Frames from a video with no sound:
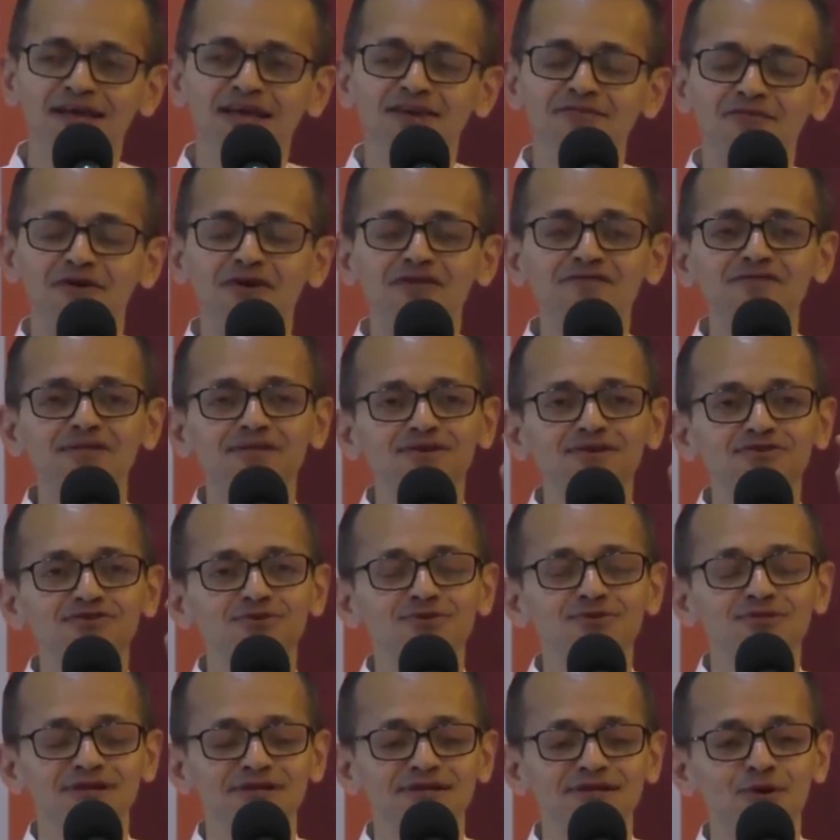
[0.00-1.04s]
In one of the
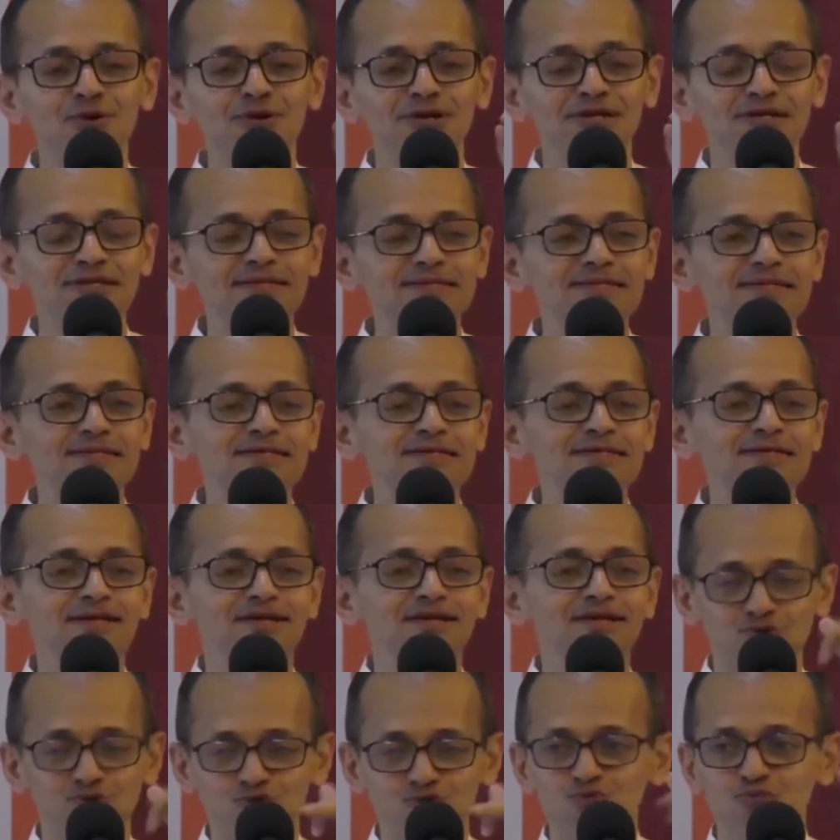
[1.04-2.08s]
sessions, he told us
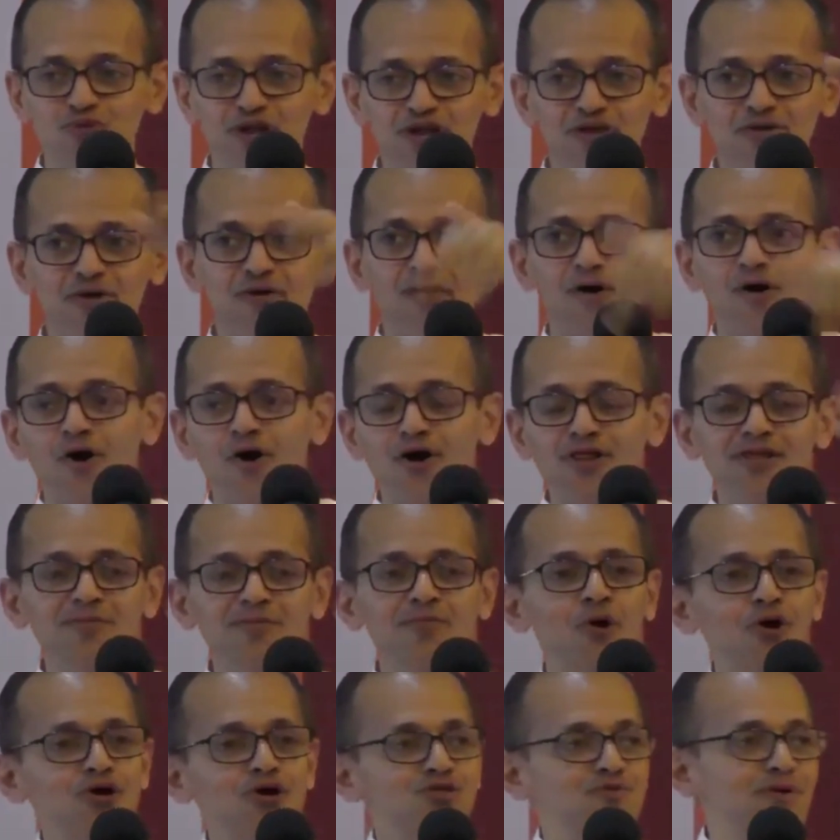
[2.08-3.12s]
to when all
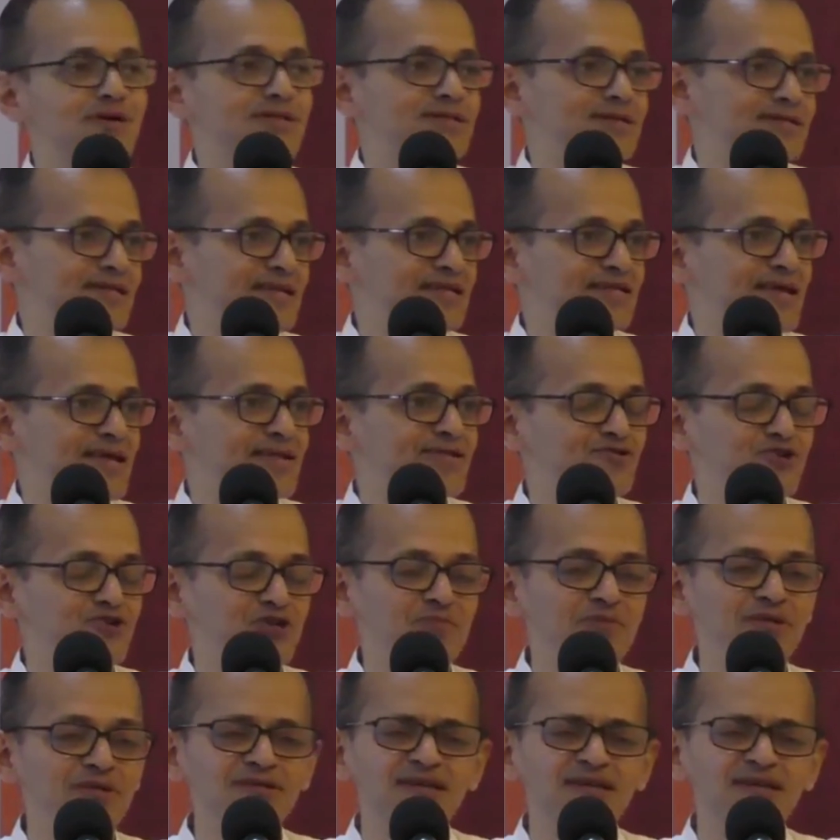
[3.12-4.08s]
the boys were sitting next to him.